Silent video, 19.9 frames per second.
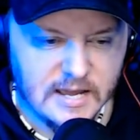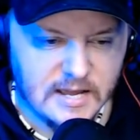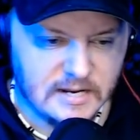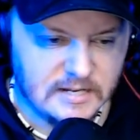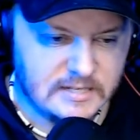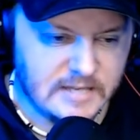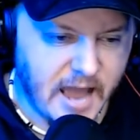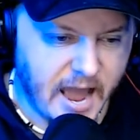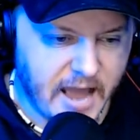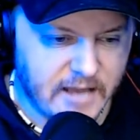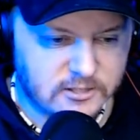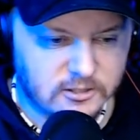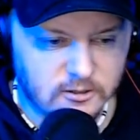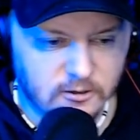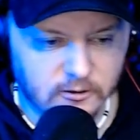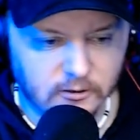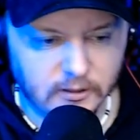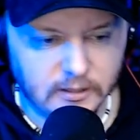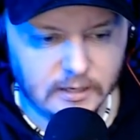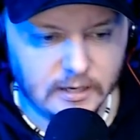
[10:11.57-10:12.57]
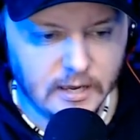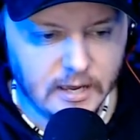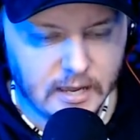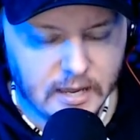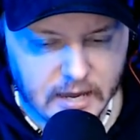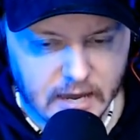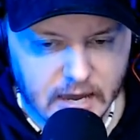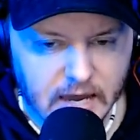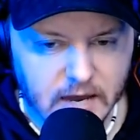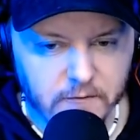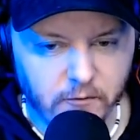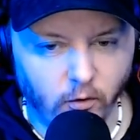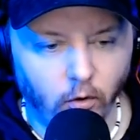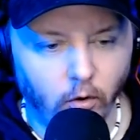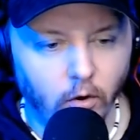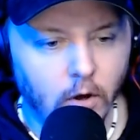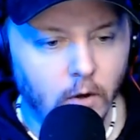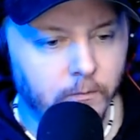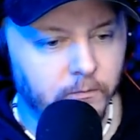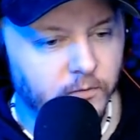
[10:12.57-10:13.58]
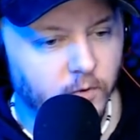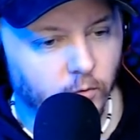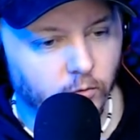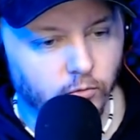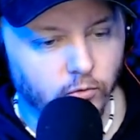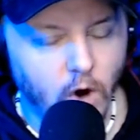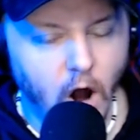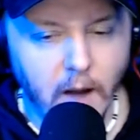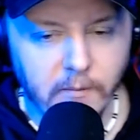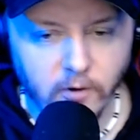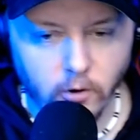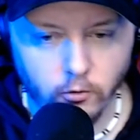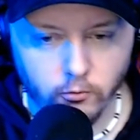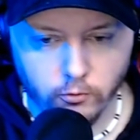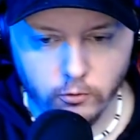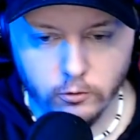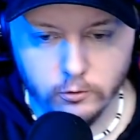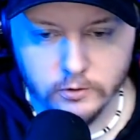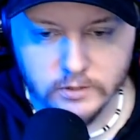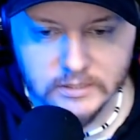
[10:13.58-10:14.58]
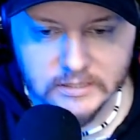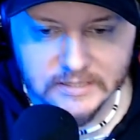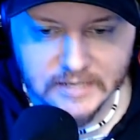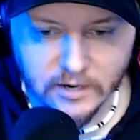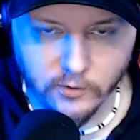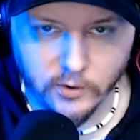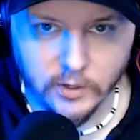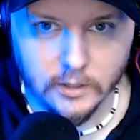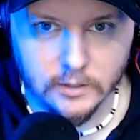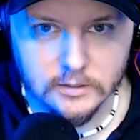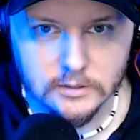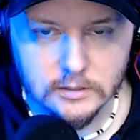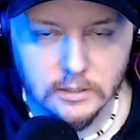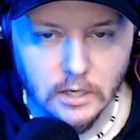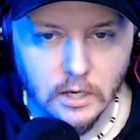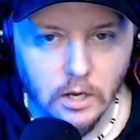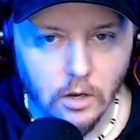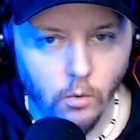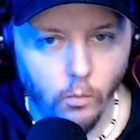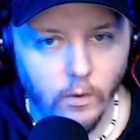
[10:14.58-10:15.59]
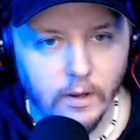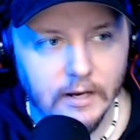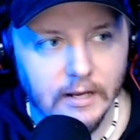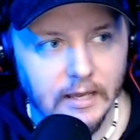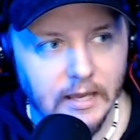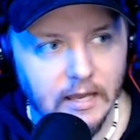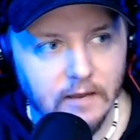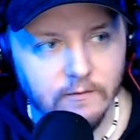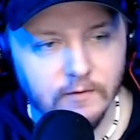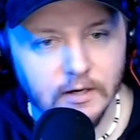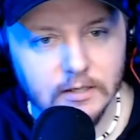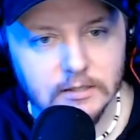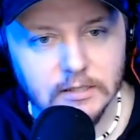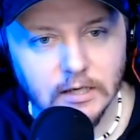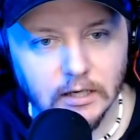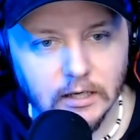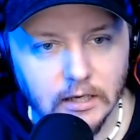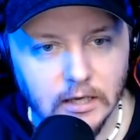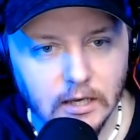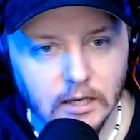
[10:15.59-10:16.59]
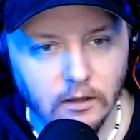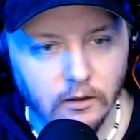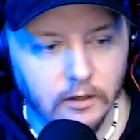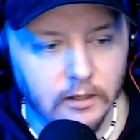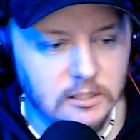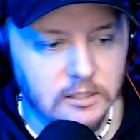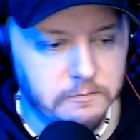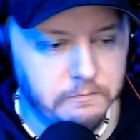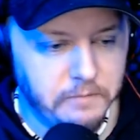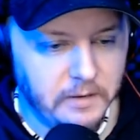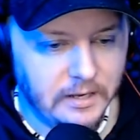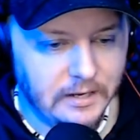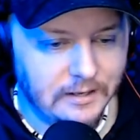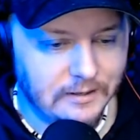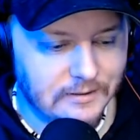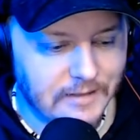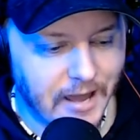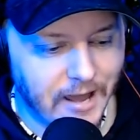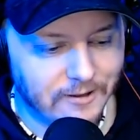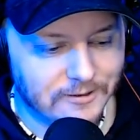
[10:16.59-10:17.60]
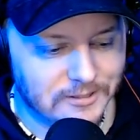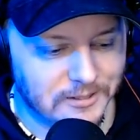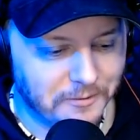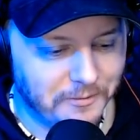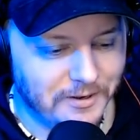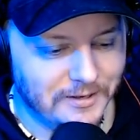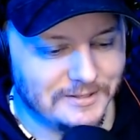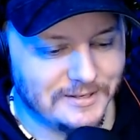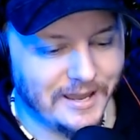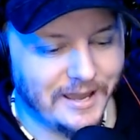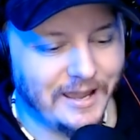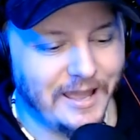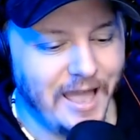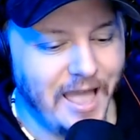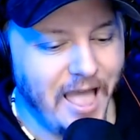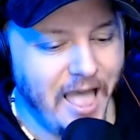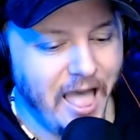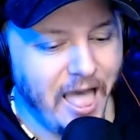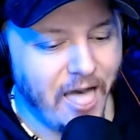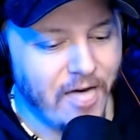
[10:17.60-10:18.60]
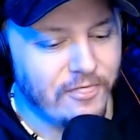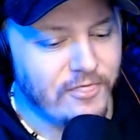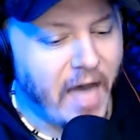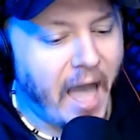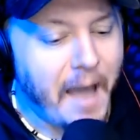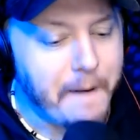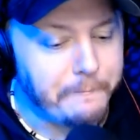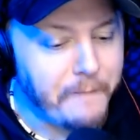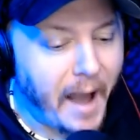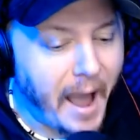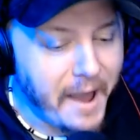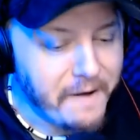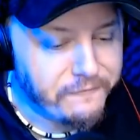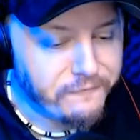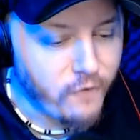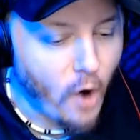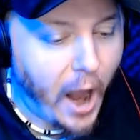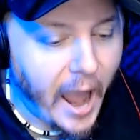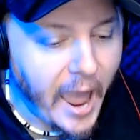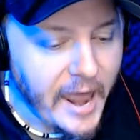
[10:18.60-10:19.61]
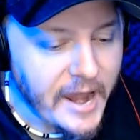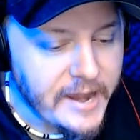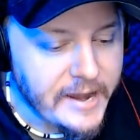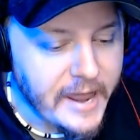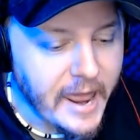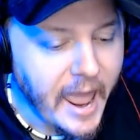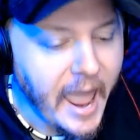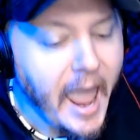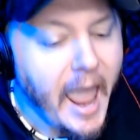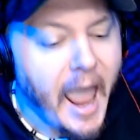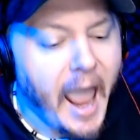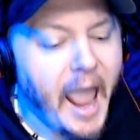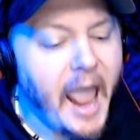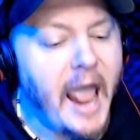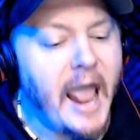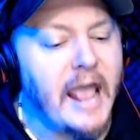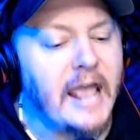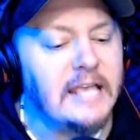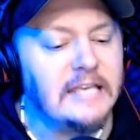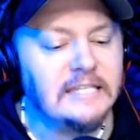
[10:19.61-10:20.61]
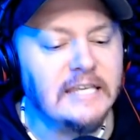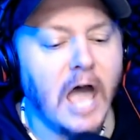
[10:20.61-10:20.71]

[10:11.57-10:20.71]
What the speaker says: dastardly, evil Robert Roode serious when even as a heel and he's beating down somebody, he's like, that, my friend, is